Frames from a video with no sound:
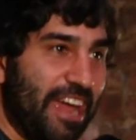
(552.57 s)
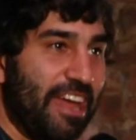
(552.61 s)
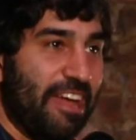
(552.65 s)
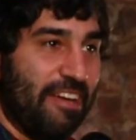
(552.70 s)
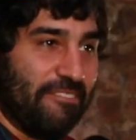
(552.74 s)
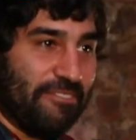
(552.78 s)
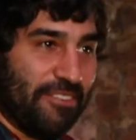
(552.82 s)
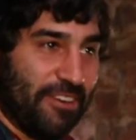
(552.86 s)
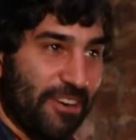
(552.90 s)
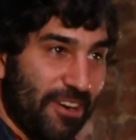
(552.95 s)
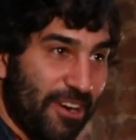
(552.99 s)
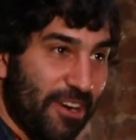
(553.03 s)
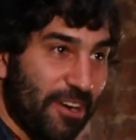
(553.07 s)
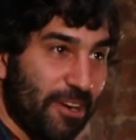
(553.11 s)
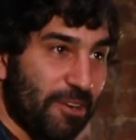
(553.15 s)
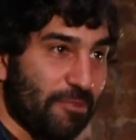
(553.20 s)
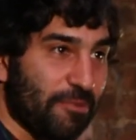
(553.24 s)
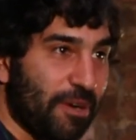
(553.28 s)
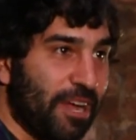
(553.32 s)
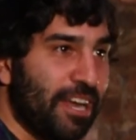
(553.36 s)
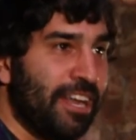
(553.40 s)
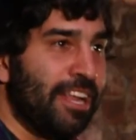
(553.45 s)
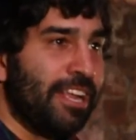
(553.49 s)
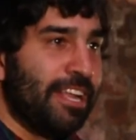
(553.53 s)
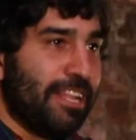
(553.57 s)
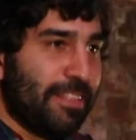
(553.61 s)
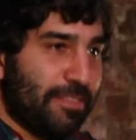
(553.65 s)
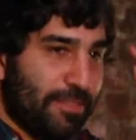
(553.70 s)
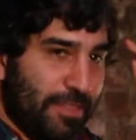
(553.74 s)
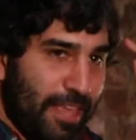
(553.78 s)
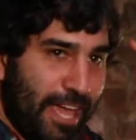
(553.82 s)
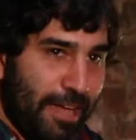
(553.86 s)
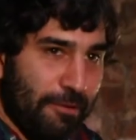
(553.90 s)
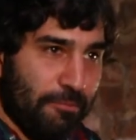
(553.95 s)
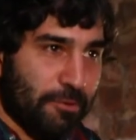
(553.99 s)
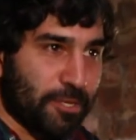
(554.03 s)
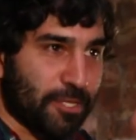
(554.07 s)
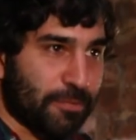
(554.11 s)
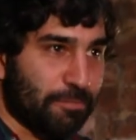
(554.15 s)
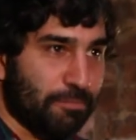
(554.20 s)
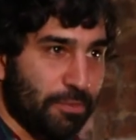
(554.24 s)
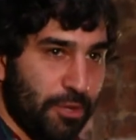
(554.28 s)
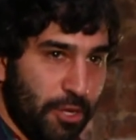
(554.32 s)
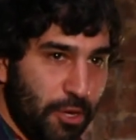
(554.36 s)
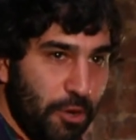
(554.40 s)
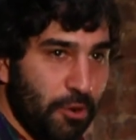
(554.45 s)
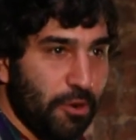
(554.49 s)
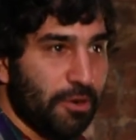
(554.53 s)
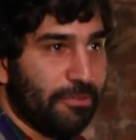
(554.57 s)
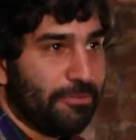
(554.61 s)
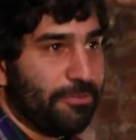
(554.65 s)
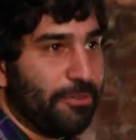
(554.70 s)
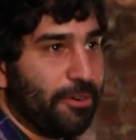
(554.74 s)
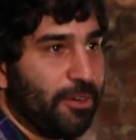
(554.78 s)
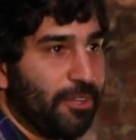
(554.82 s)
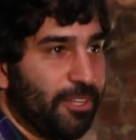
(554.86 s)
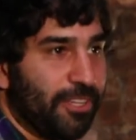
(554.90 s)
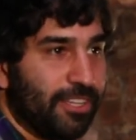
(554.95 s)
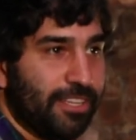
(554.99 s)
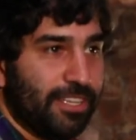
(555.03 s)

never heard one. That was beautiful.